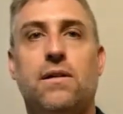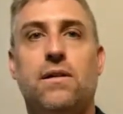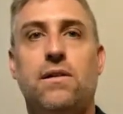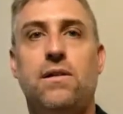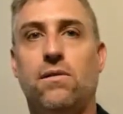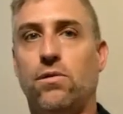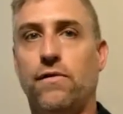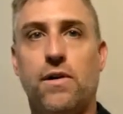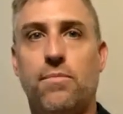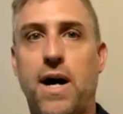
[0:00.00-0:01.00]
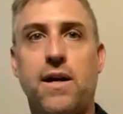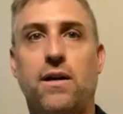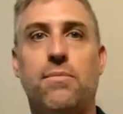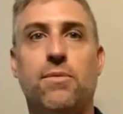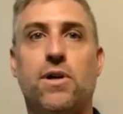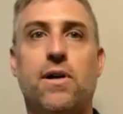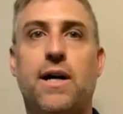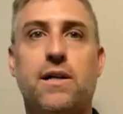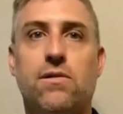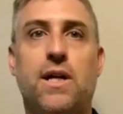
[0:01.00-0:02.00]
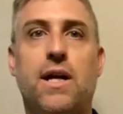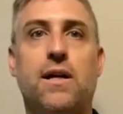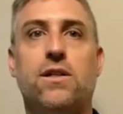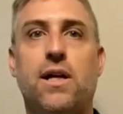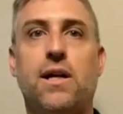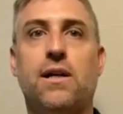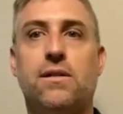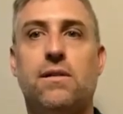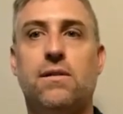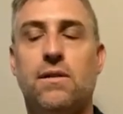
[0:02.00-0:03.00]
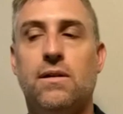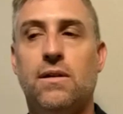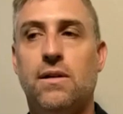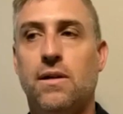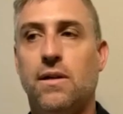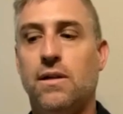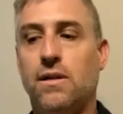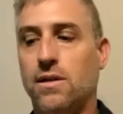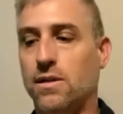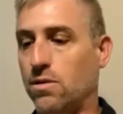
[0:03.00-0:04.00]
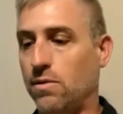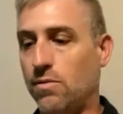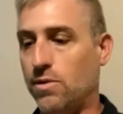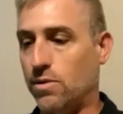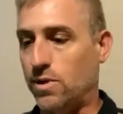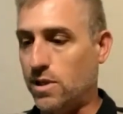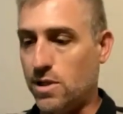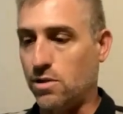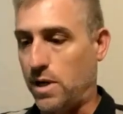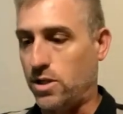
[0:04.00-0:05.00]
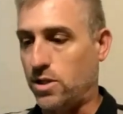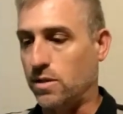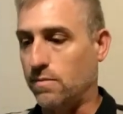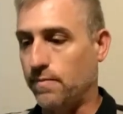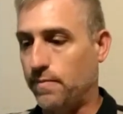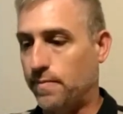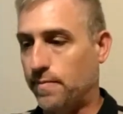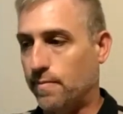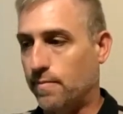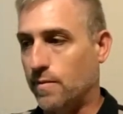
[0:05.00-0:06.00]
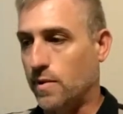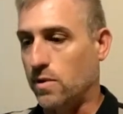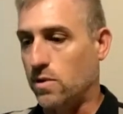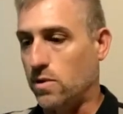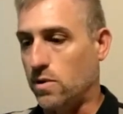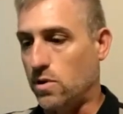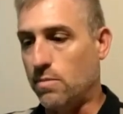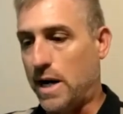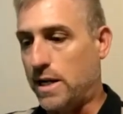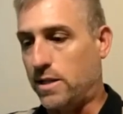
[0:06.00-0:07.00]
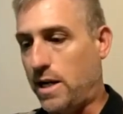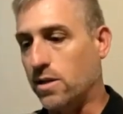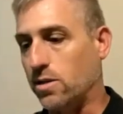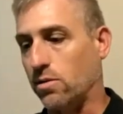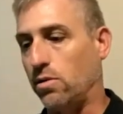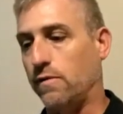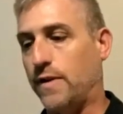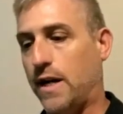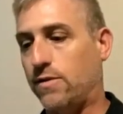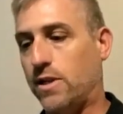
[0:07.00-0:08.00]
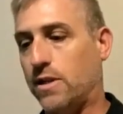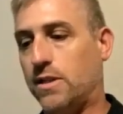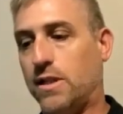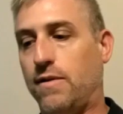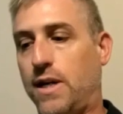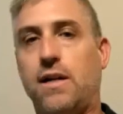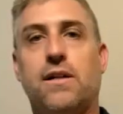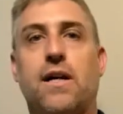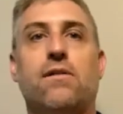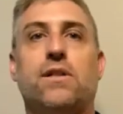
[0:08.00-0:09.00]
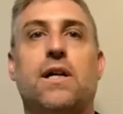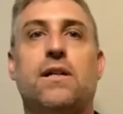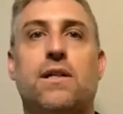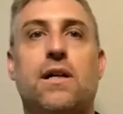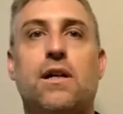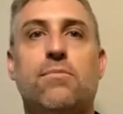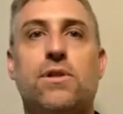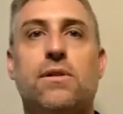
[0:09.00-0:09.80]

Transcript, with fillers: You don't know if you're buying a lemon or not. You're taking a chance. And so, anyways, with this situation, you might date this girl five, six, seven, eight, nine, or 10 times